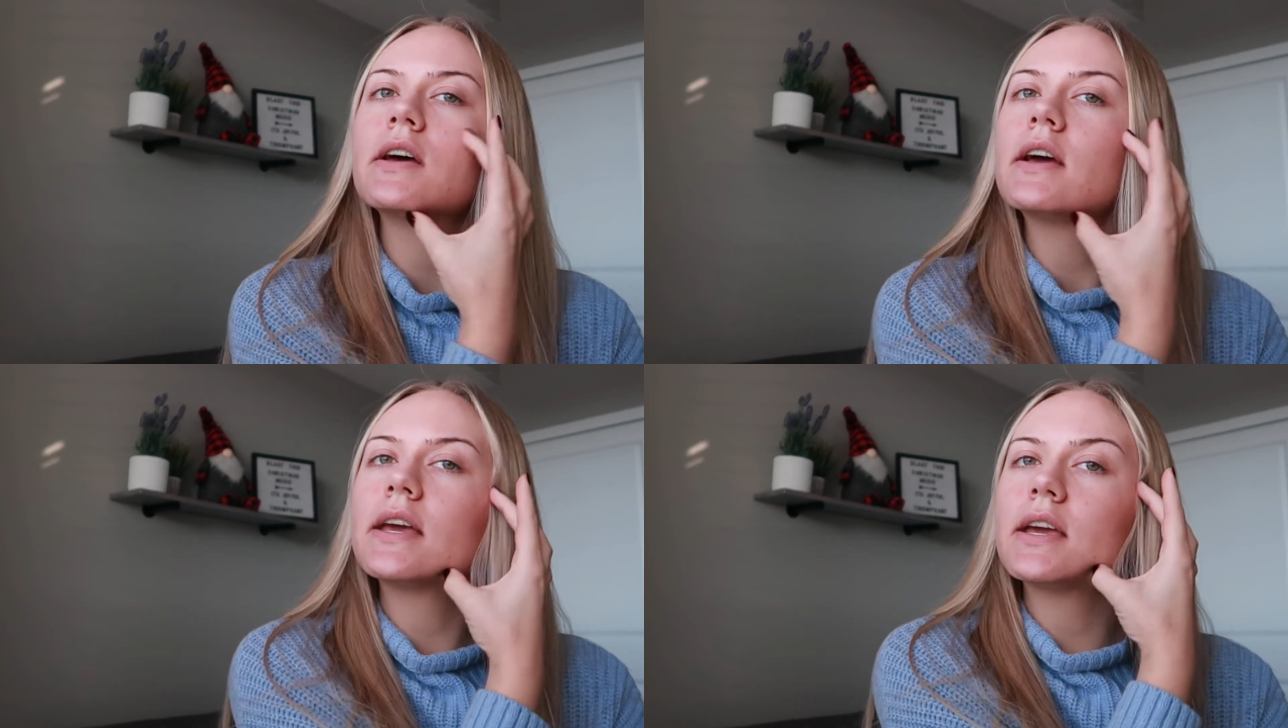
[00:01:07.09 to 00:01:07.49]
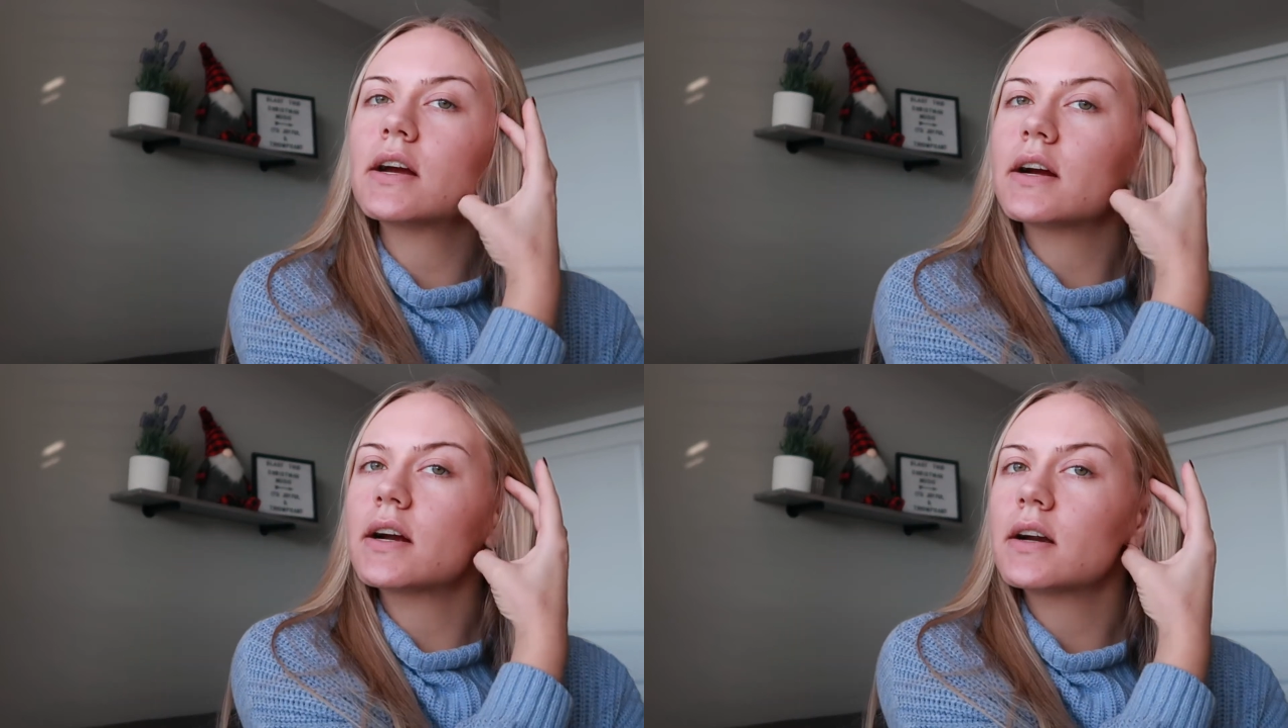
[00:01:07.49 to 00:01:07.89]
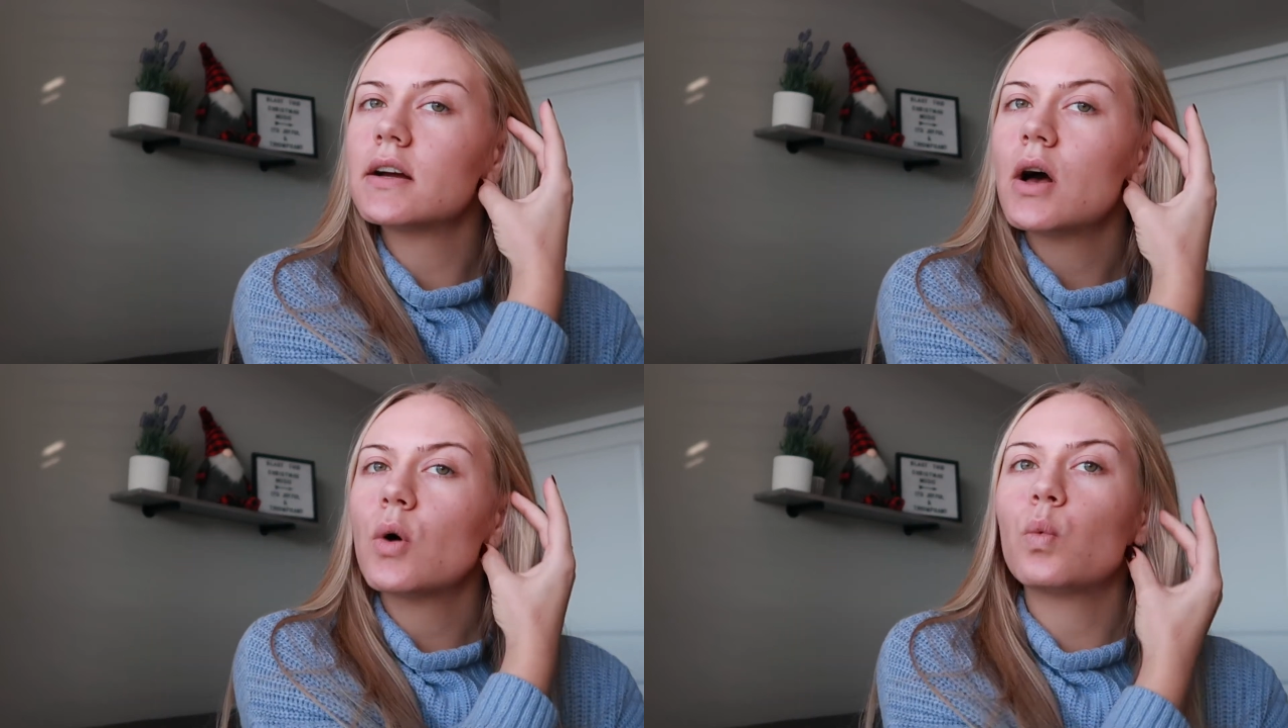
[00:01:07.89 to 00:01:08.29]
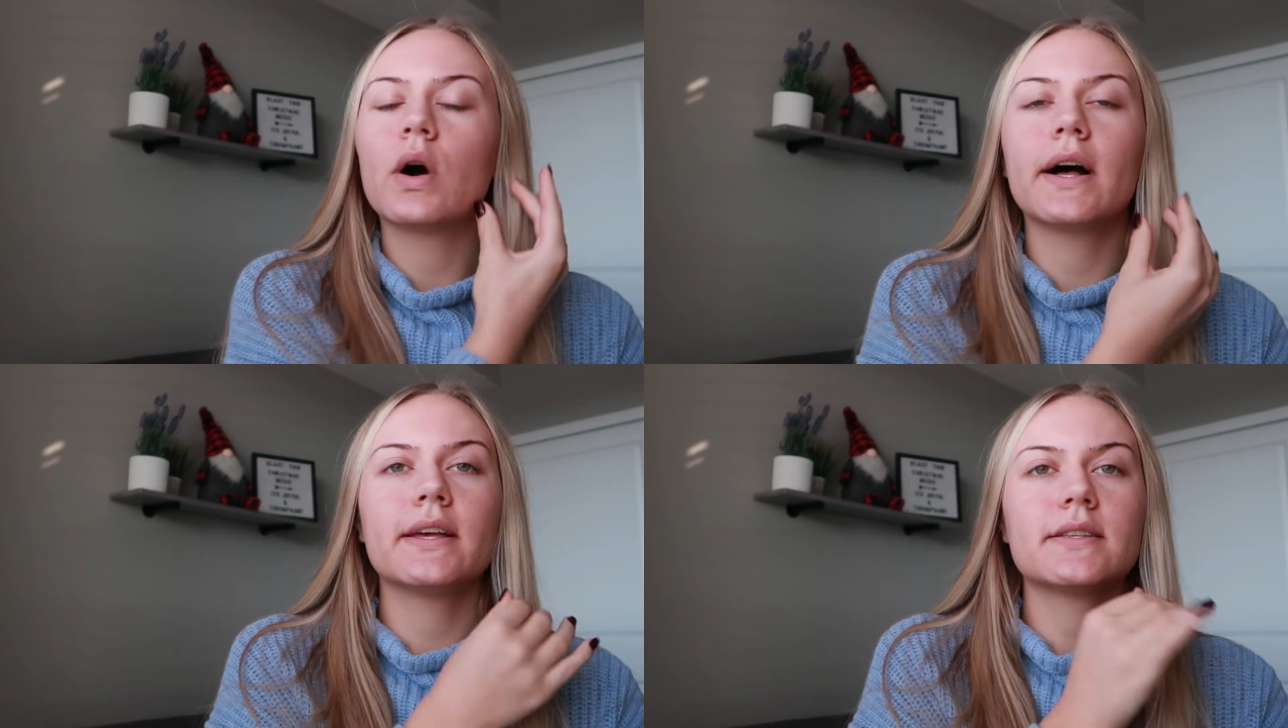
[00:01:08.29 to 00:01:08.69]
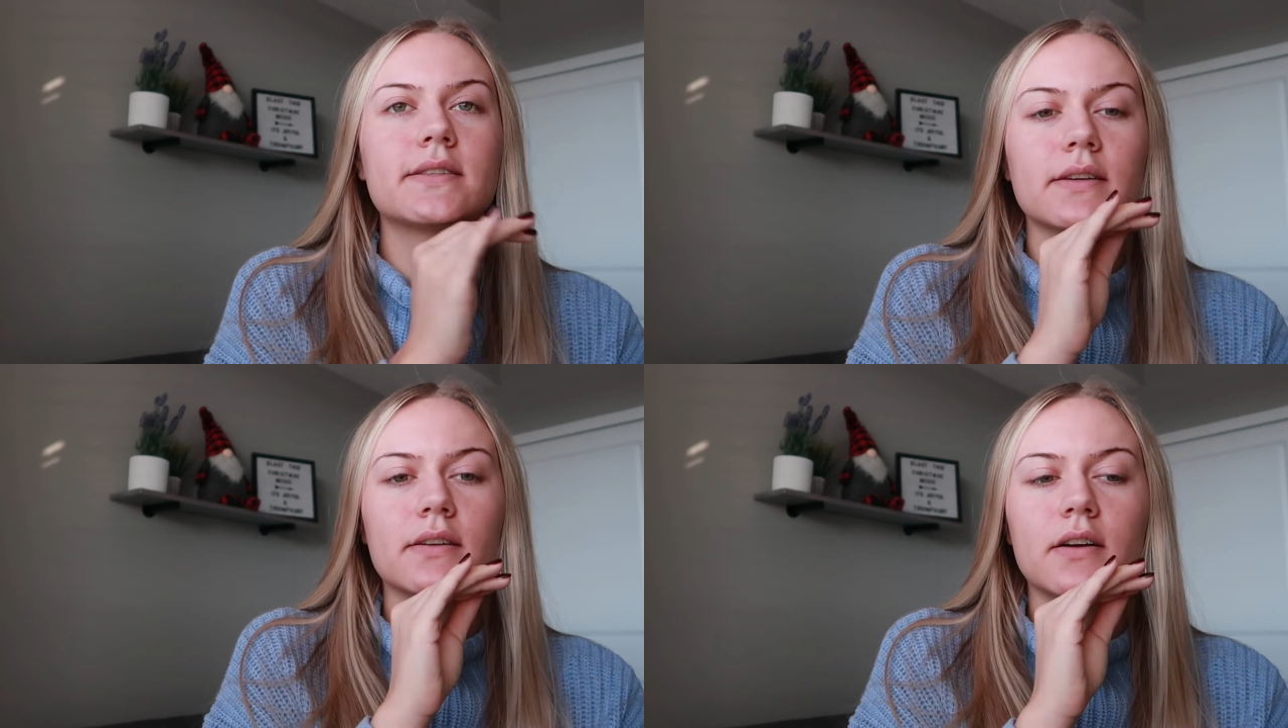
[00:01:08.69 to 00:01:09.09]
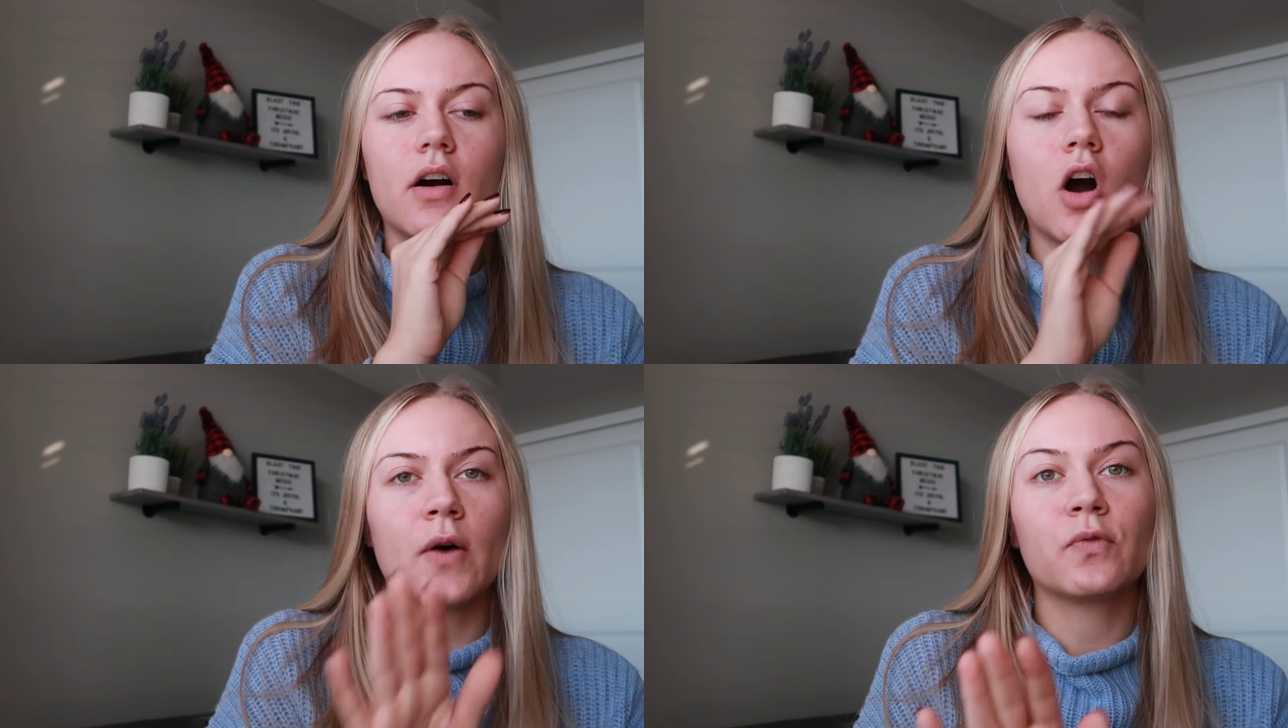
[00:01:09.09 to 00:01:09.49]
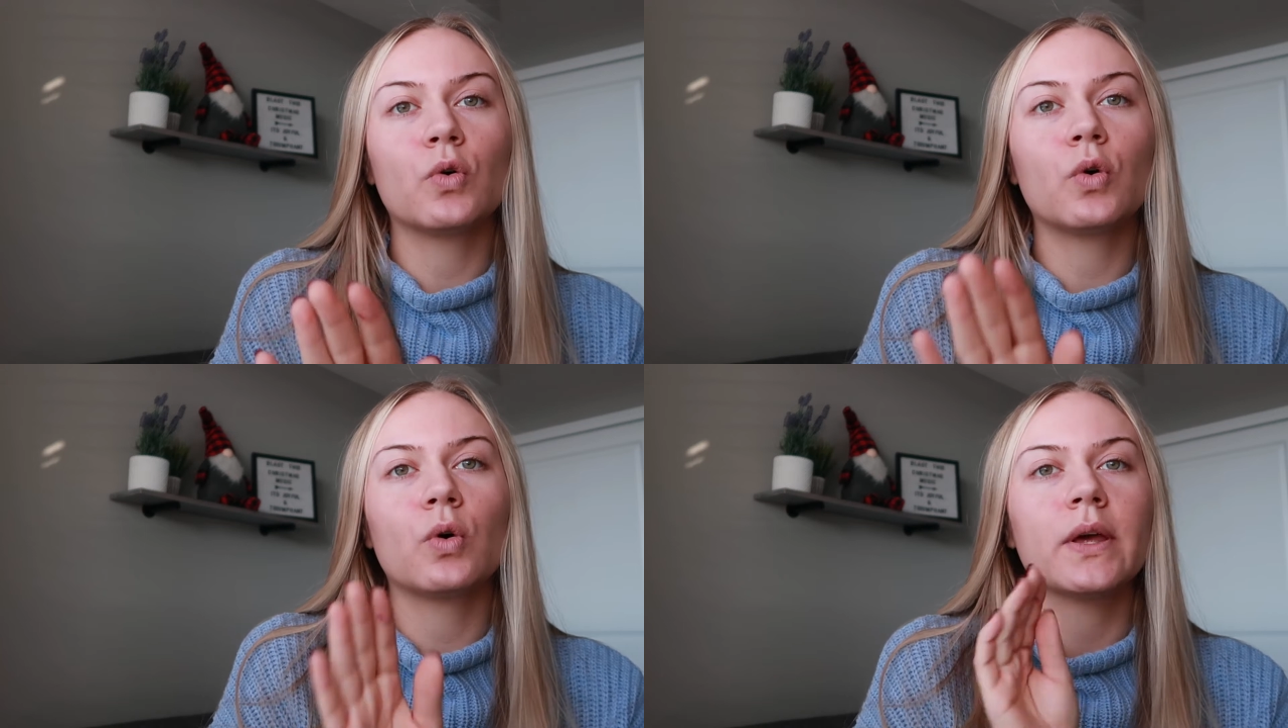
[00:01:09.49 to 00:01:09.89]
here was awful.